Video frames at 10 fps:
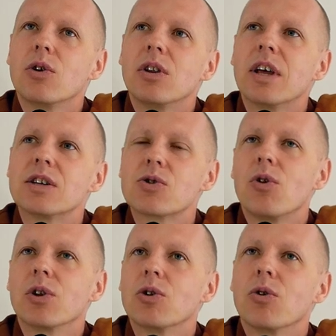there's
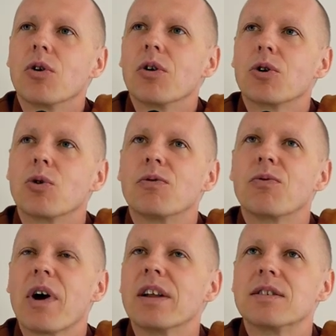all your good
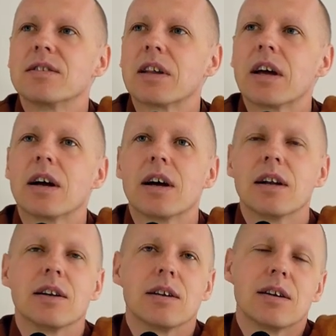friends there,
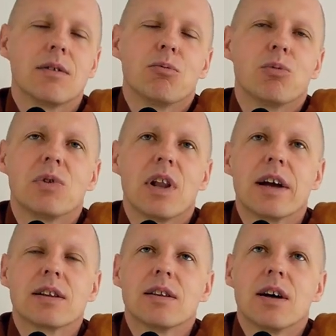and
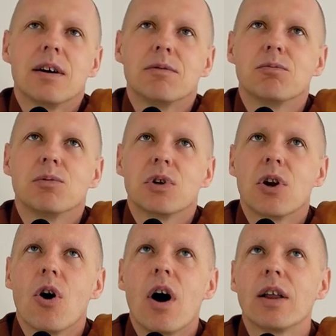like, uh, you
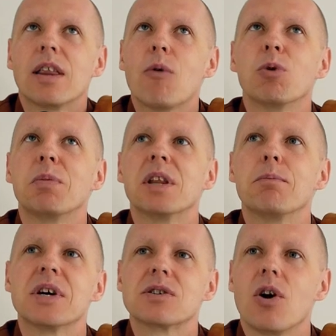know, that would be the
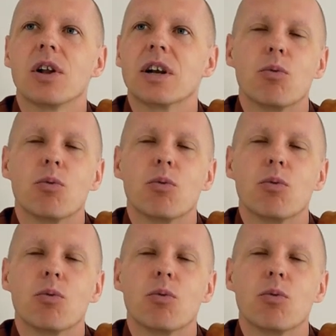best holiday.